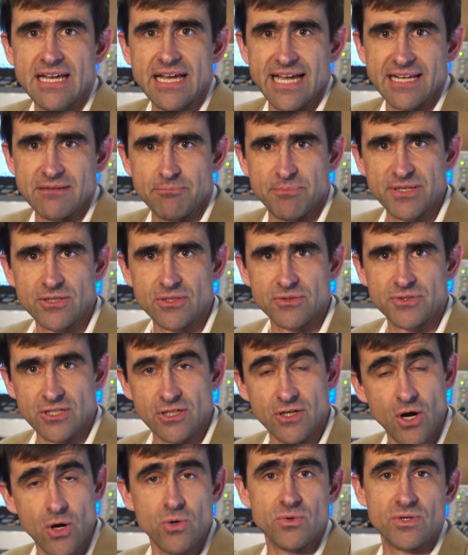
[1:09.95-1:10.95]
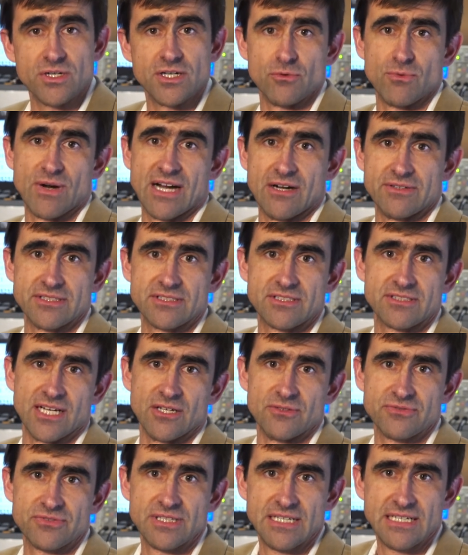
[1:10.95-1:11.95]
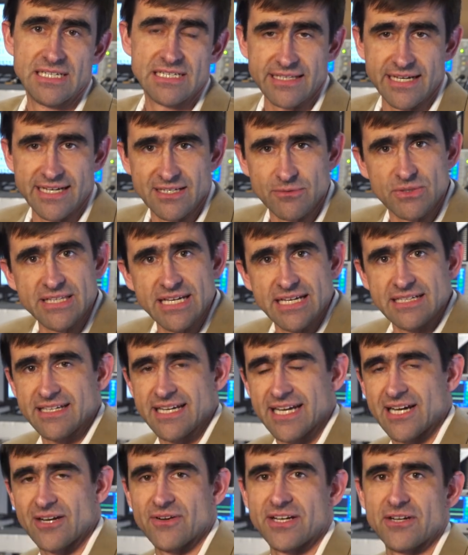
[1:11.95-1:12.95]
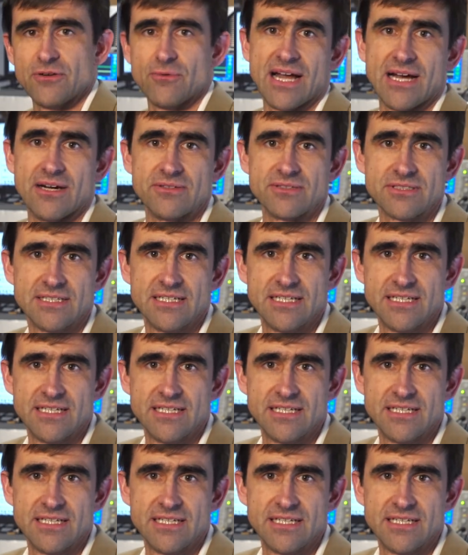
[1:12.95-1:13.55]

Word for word: and build a coat around itself that it would then carry around.